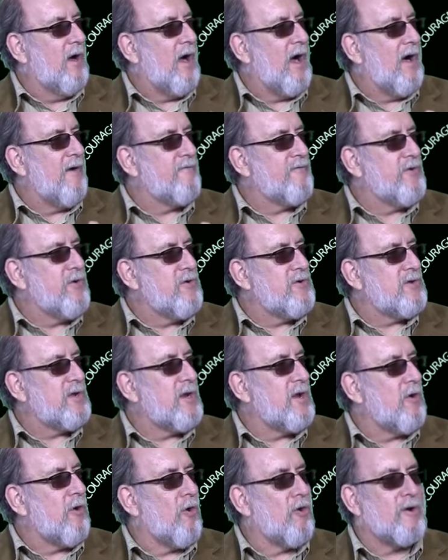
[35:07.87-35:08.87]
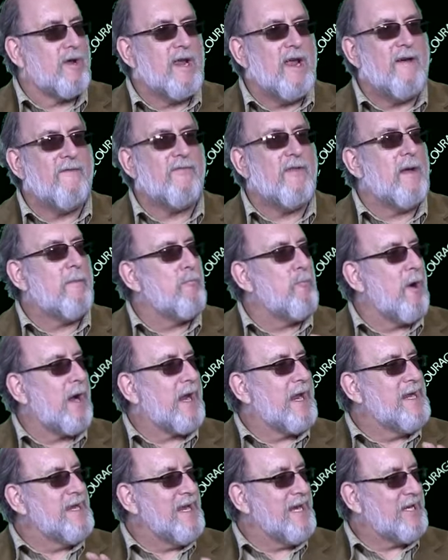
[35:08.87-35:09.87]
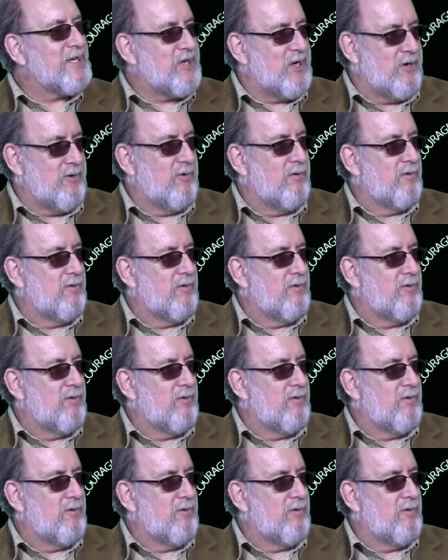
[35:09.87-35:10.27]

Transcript: of using it or give them recognition.